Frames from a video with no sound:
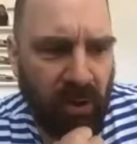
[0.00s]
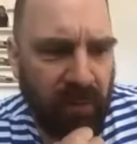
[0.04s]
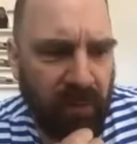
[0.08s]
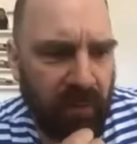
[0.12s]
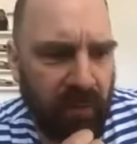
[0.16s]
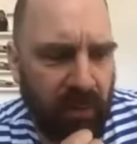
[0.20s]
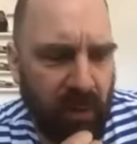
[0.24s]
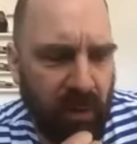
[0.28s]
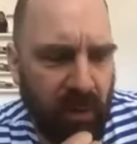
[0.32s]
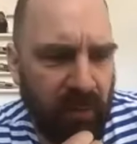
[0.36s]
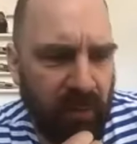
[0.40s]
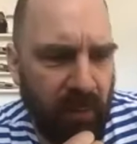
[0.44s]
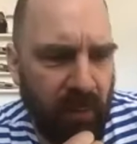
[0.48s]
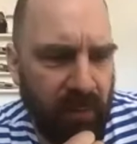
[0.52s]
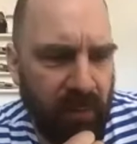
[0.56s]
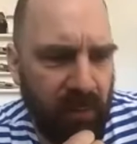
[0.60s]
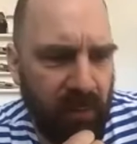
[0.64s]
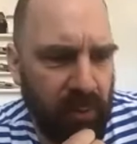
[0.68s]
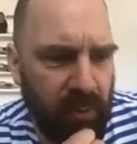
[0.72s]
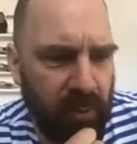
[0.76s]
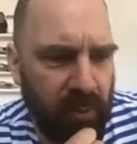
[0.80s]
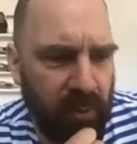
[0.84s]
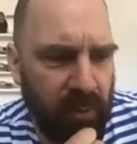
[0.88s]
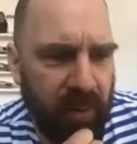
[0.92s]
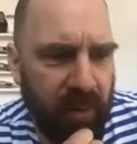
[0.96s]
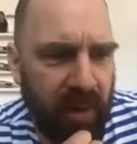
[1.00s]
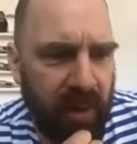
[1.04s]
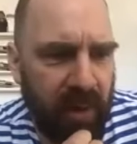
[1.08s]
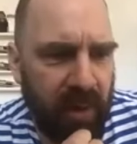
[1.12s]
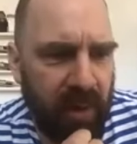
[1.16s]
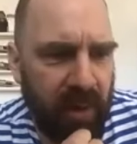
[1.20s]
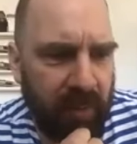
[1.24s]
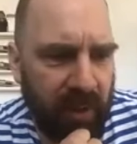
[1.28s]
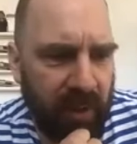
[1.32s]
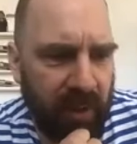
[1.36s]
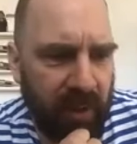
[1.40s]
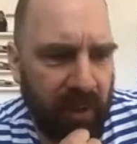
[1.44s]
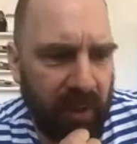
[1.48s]
from social media, but I'm
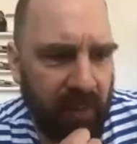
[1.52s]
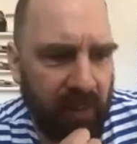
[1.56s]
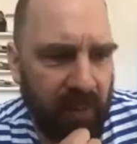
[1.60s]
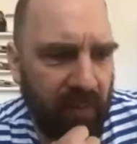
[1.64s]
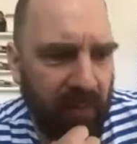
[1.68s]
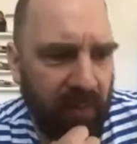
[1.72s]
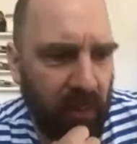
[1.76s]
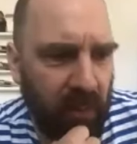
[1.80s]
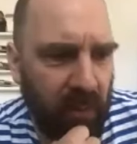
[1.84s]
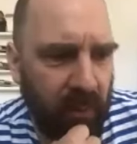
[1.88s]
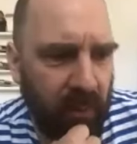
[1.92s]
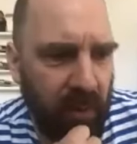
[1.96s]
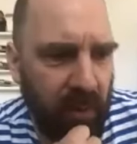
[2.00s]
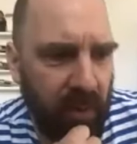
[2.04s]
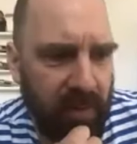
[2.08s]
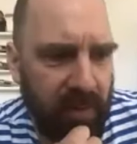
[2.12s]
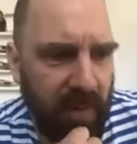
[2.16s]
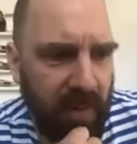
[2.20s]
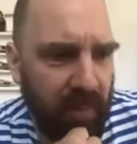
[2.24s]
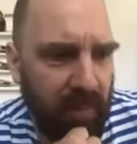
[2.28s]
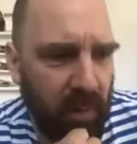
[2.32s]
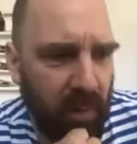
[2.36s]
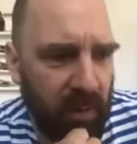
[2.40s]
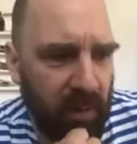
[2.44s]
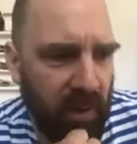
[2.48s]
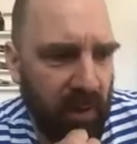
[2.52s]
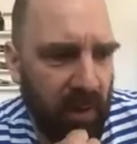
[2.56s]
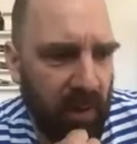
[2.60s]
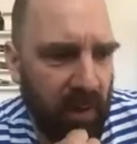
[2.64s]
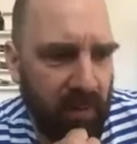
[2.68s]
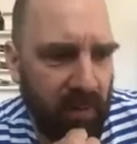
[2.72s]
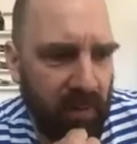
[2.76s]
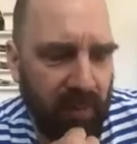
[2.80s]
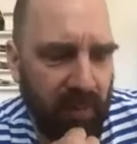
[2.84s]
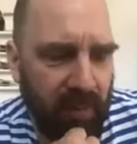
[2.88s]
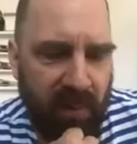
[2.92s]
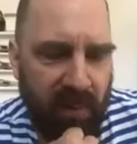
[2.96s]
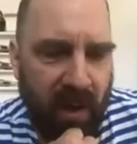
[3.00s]
following some podcasts of
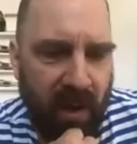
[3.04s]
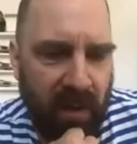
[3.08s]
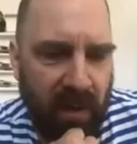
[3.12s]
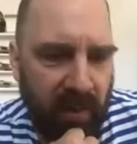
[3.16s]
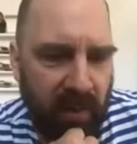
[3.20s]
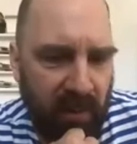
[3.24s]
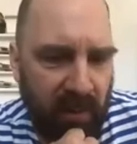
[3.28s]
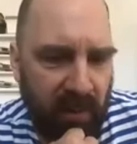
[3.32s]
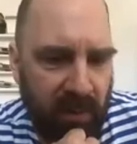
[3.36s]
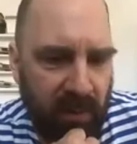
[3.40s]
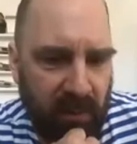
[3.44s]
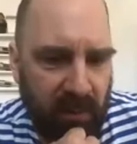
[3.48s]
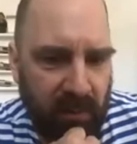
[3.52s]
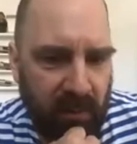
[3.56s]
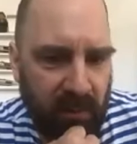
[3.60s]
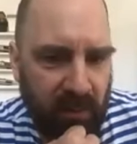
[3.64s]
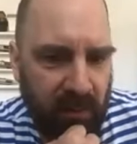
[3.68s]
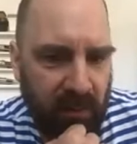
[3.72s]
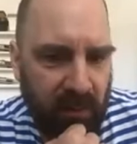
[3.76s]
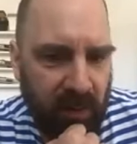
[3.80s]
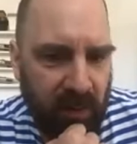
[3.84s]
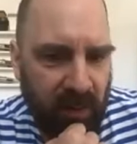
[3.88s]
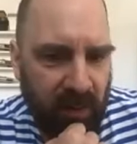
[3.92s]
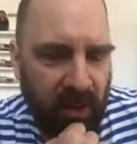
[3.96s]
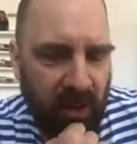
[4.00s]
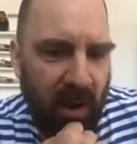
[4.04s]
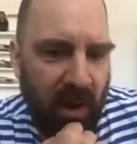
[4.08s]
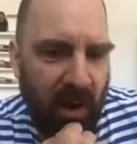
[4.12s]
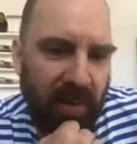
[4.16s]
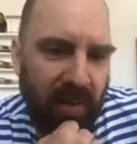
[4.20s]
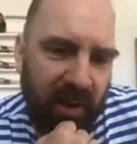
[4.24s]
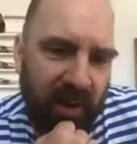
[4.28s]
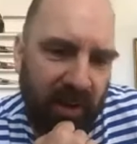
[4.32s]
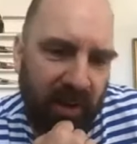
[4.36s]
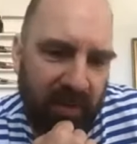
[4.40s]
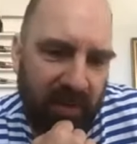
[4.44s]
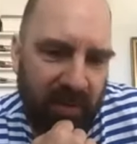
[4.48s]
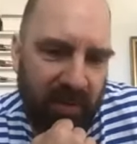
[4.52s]
scientists. I think
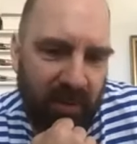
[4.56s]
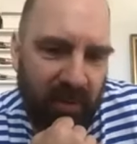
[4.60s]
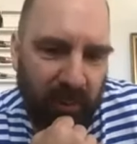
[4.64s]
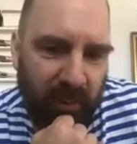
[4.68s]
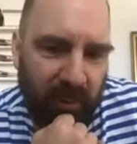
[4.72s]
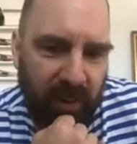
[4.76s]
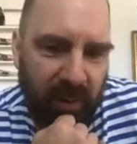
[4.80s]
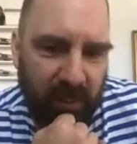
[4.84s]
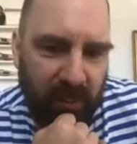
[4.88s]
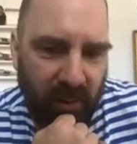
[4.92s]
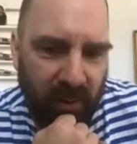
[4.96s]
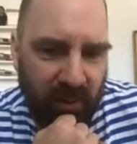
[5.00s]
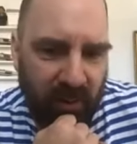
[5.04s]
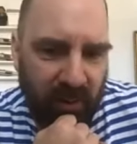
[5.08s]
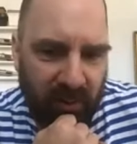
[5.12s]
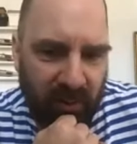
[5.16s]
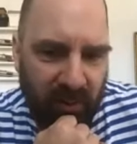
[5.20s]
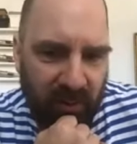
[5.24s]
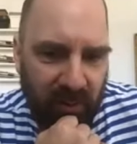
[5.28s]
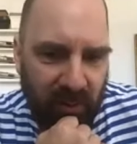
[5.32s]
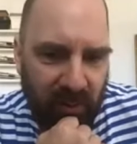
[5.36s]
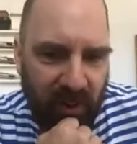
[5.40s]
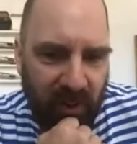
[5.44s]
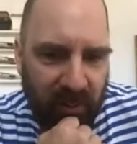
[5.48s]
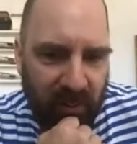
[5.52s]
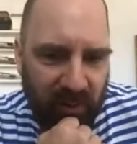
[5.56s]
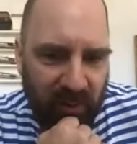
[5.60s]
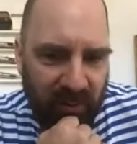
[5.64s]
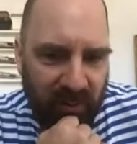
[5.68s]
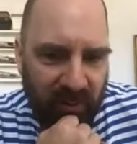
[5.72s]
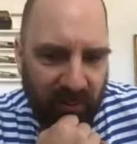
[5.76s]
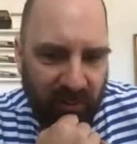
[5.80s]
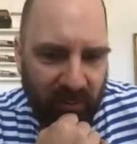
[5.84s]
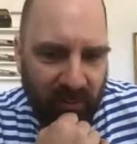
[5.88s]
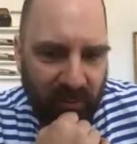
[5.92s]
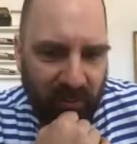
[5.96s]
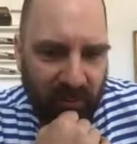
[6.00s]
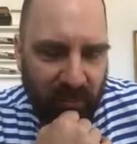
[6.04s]
this is super important. I mean, you
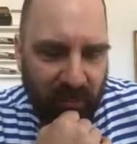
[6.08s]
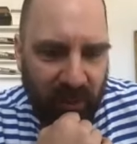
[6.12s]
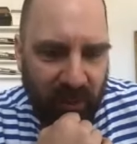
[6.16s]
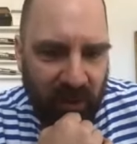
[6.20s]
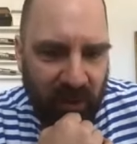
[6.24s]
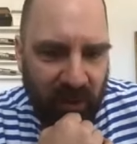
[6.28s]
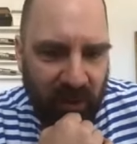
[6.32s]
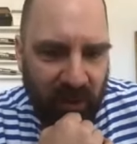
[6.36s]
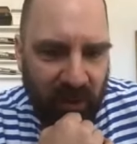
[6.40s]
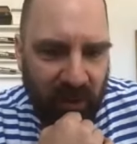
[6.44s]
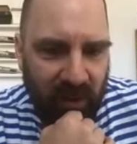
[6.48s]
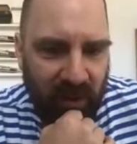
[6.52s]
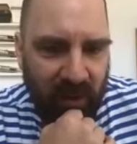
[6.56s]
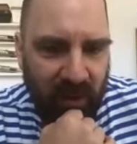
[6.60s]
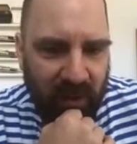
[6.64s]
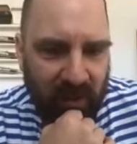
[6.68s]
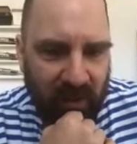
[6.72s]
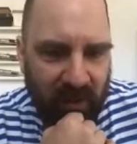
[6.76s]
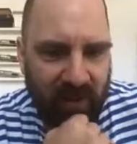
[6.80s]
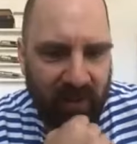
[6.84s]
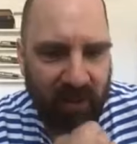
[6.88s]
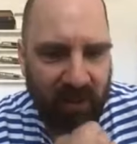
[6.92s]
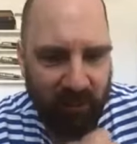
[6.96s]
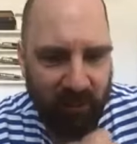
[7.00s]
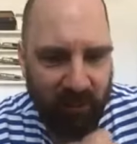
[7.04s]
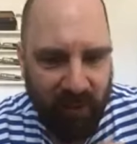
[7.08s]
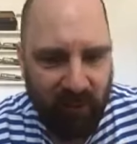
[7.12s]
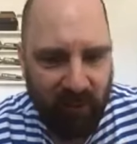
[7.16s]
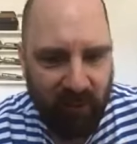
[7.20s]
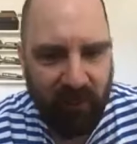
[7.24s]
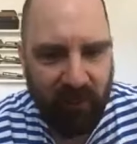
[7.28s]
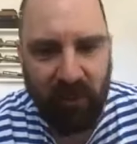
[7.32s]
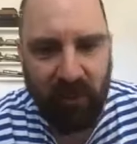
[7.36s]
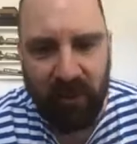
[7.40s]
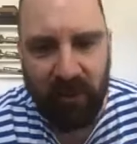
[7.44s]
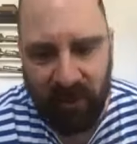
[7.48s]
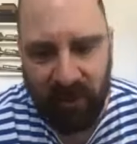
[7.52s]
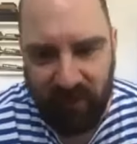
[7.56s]
should really like get rid of
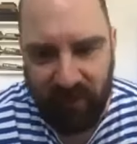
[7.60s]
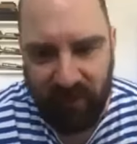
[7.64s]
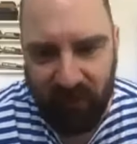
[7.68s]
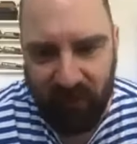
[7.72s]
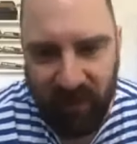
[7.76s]
all this.